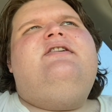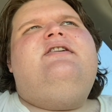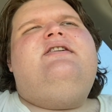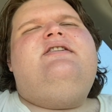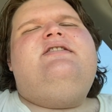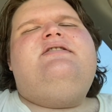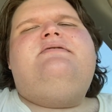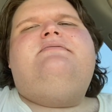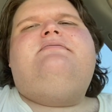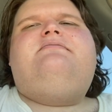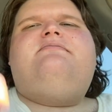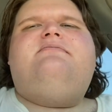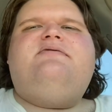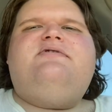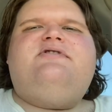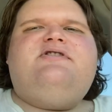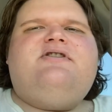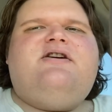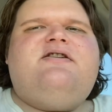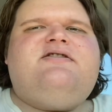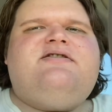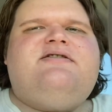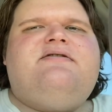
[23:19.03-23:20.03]
is
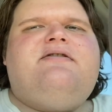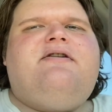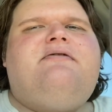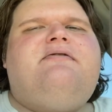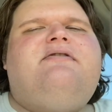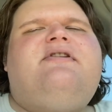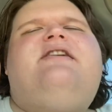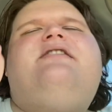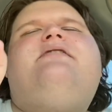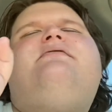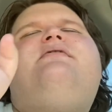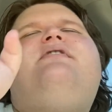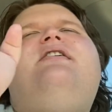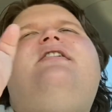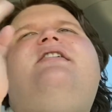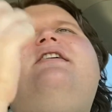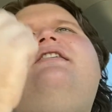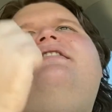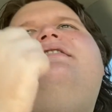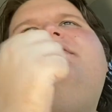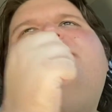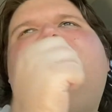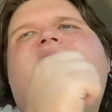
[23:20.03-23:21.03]
judge slowly.
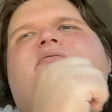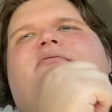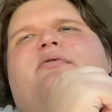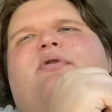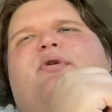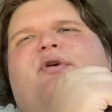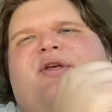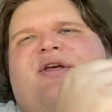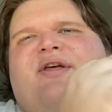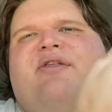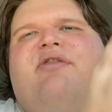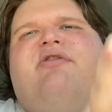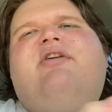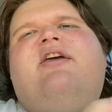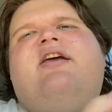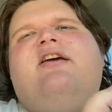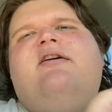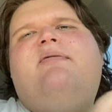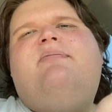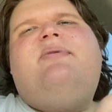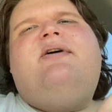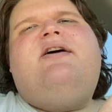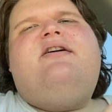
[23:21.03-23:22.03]
Really, really
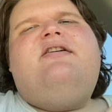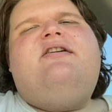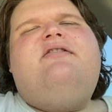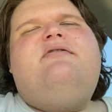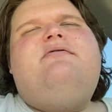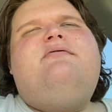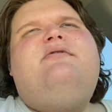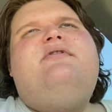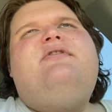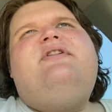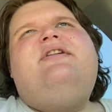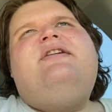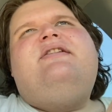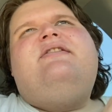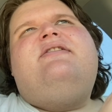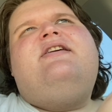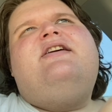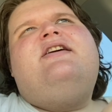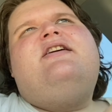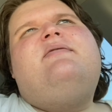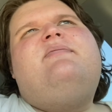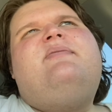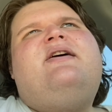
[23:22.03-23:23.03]
think about it. Really
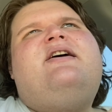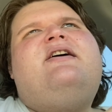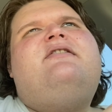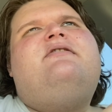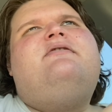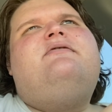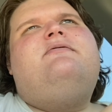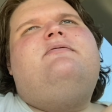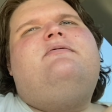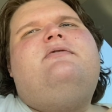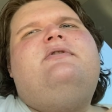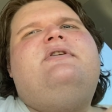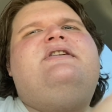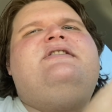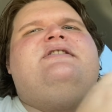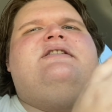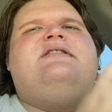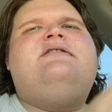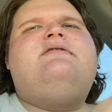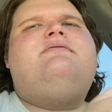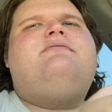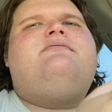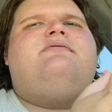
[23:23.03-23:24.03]
think about, well, is
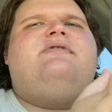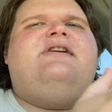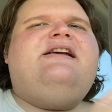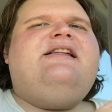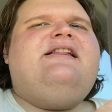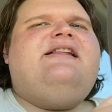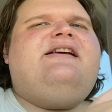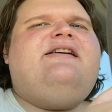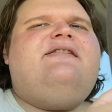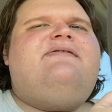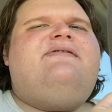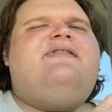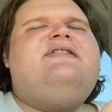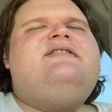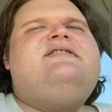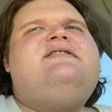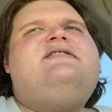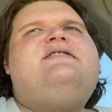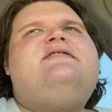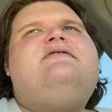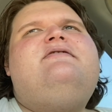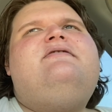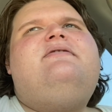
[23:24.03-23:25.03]
this really
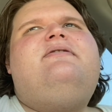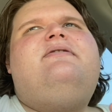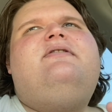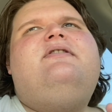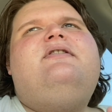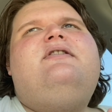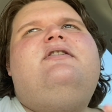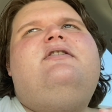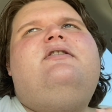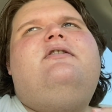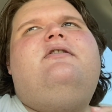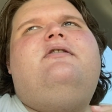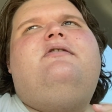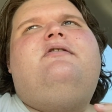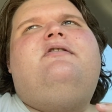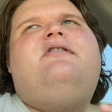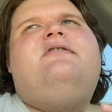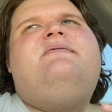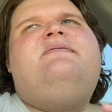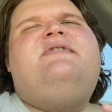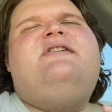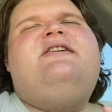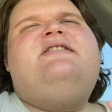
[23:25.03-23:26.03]
offensive?
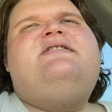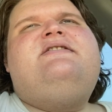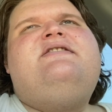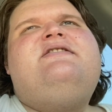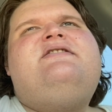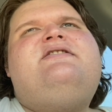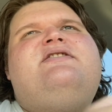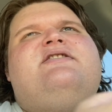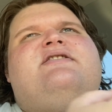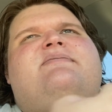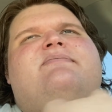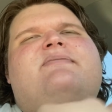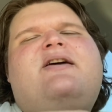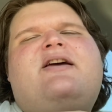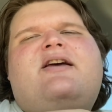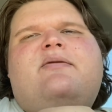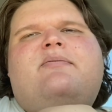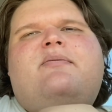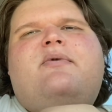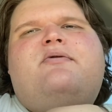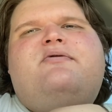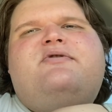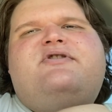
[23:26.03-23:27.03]
Or is this just my
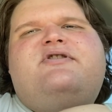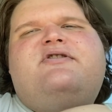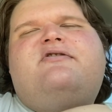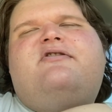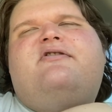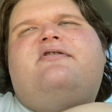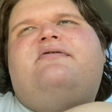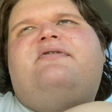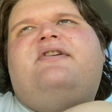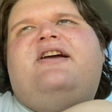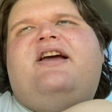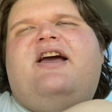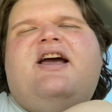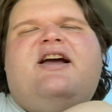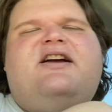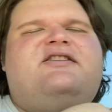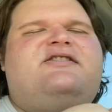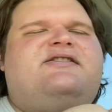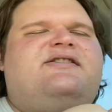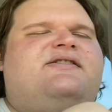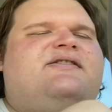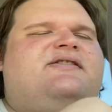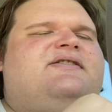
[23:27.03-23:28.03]
emotional
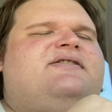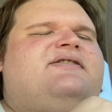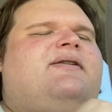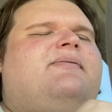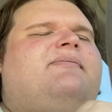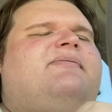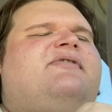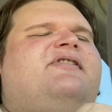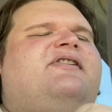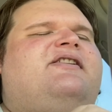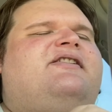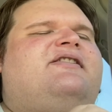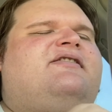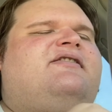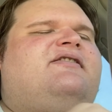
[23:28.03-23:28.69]
reaction to something?